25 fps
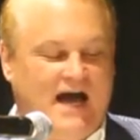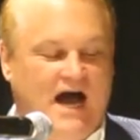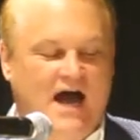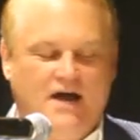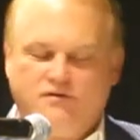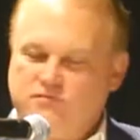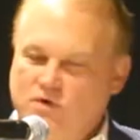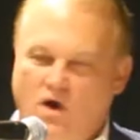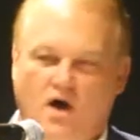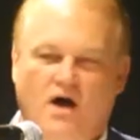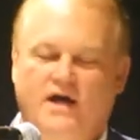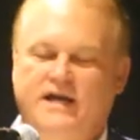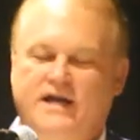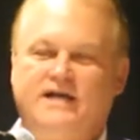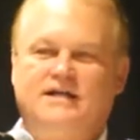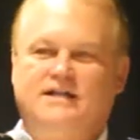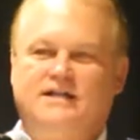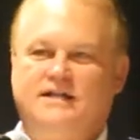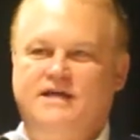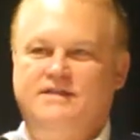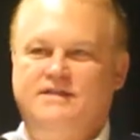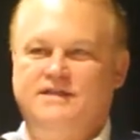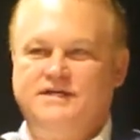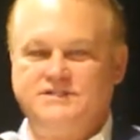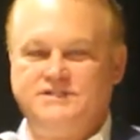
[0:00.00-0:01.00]

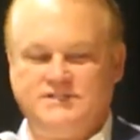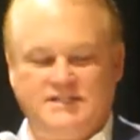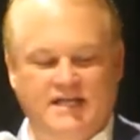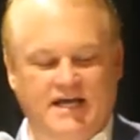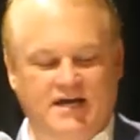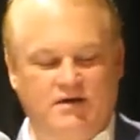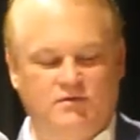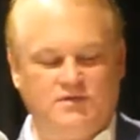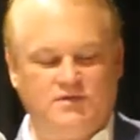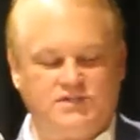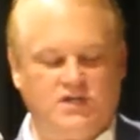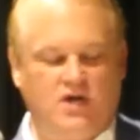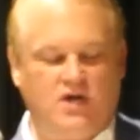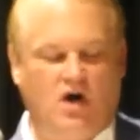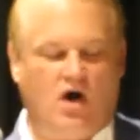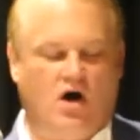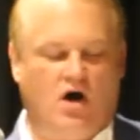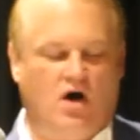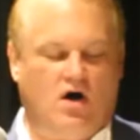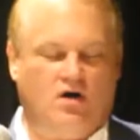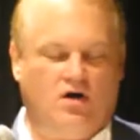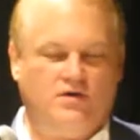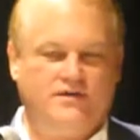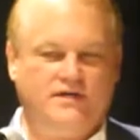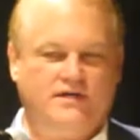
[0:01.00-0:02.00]
Ironically, this thing was
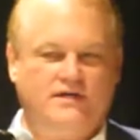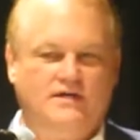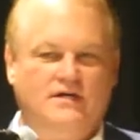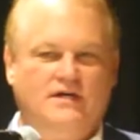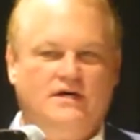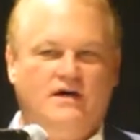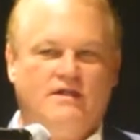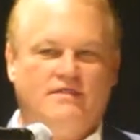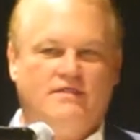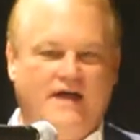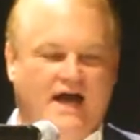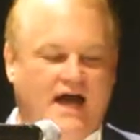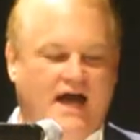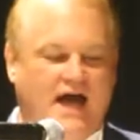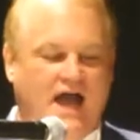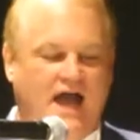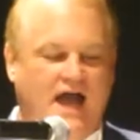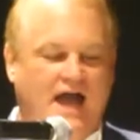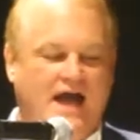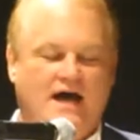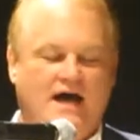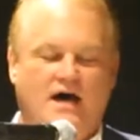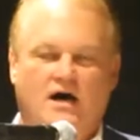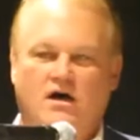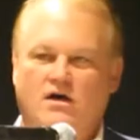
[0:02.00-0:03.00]
called the
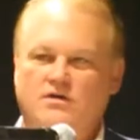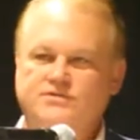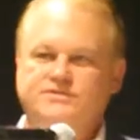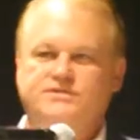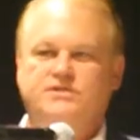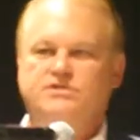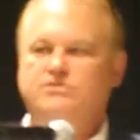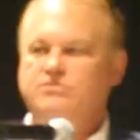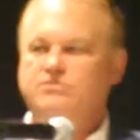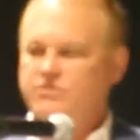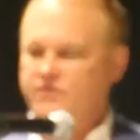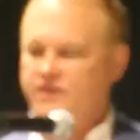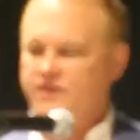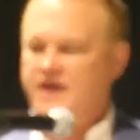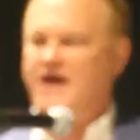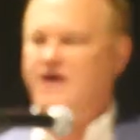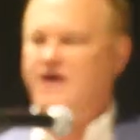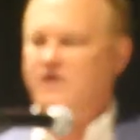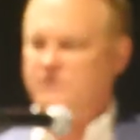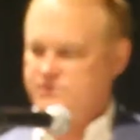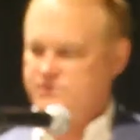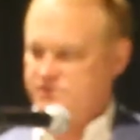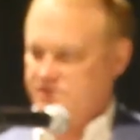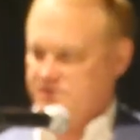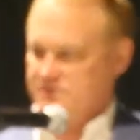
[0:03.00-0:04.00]
HAL
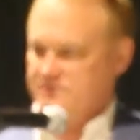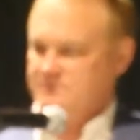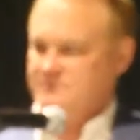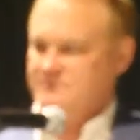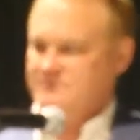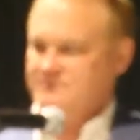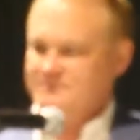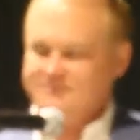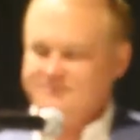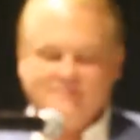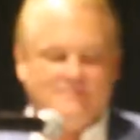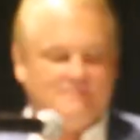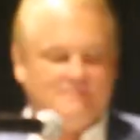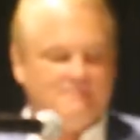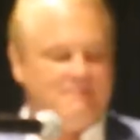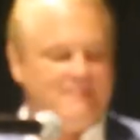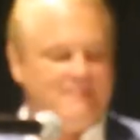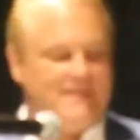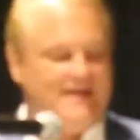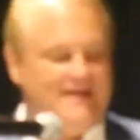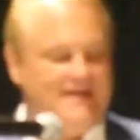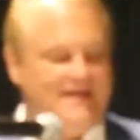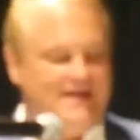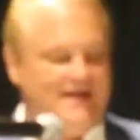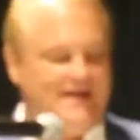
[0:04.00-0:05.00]
2000.
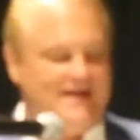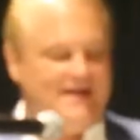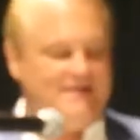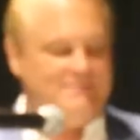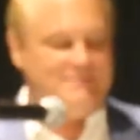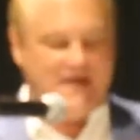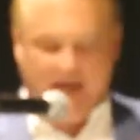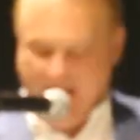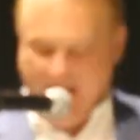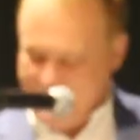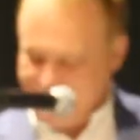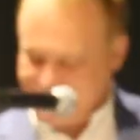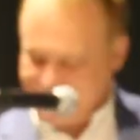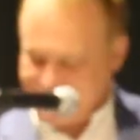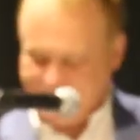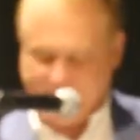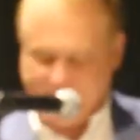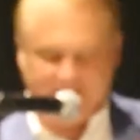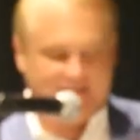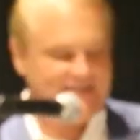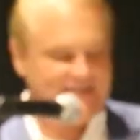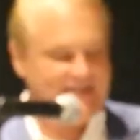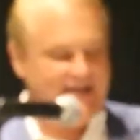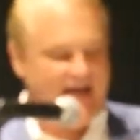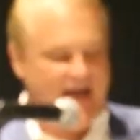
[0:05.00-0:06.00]

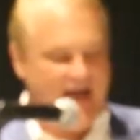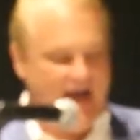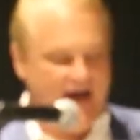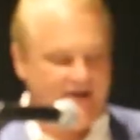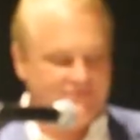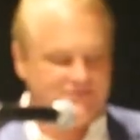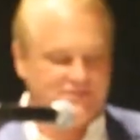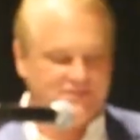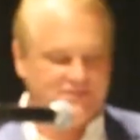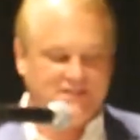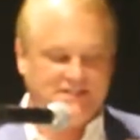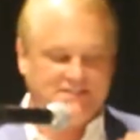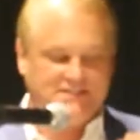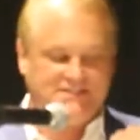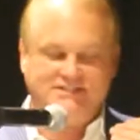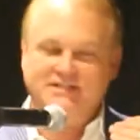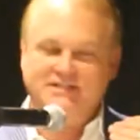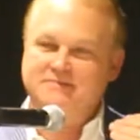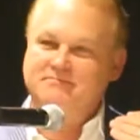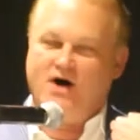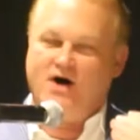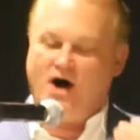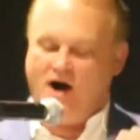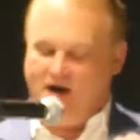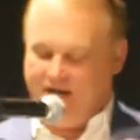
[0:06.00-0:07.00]
After the
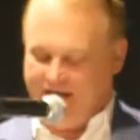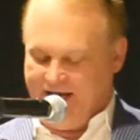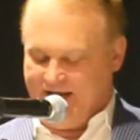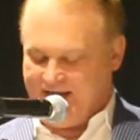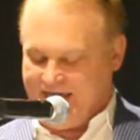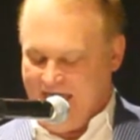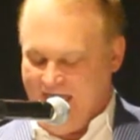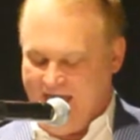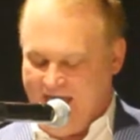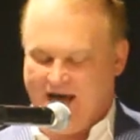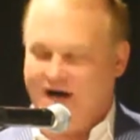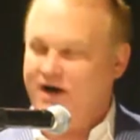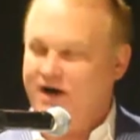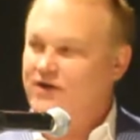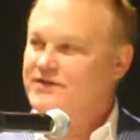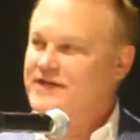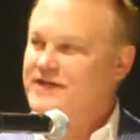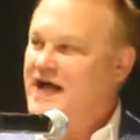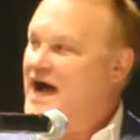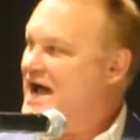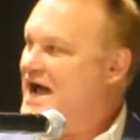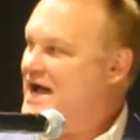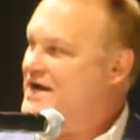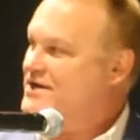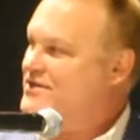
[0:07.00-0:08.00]
demonic HAL
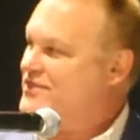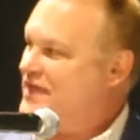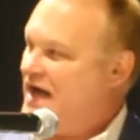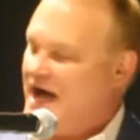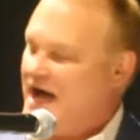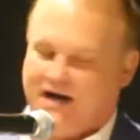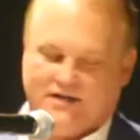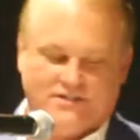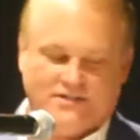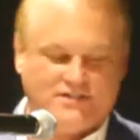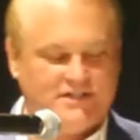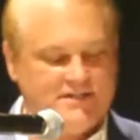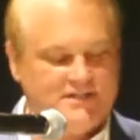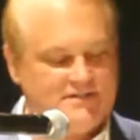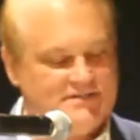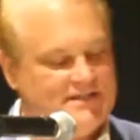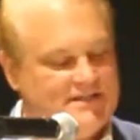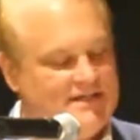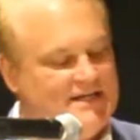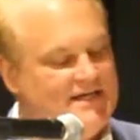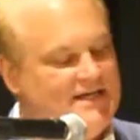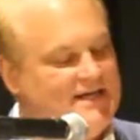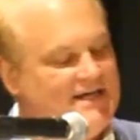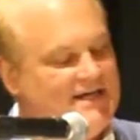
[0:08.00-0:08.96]
9000,